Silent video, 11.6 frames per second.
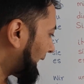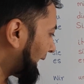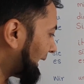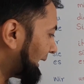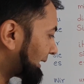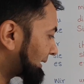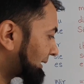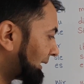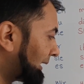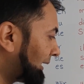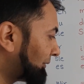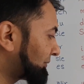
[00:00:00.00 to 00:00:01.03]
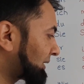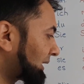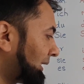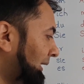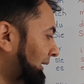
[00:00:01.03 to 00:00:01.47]
Alex
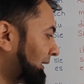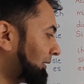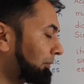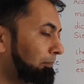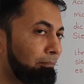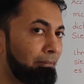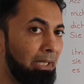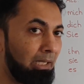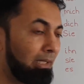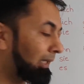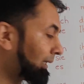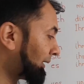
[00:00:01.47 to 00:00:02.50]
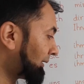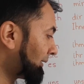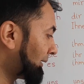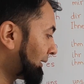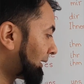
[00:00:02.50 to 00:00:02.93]
lives in
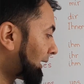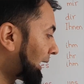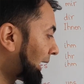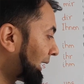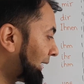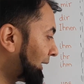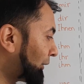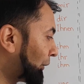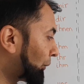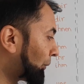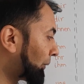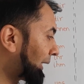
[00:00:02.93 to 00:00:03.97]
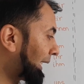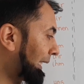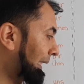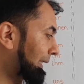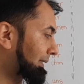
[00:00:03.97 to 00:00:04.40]
Berlin. I know
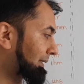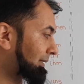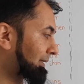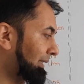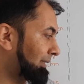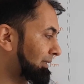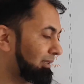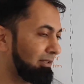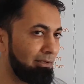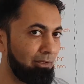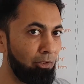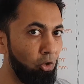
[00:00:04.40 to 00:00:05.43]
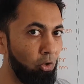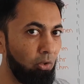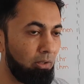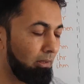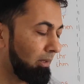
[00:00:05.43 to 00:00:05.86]
Alex since long.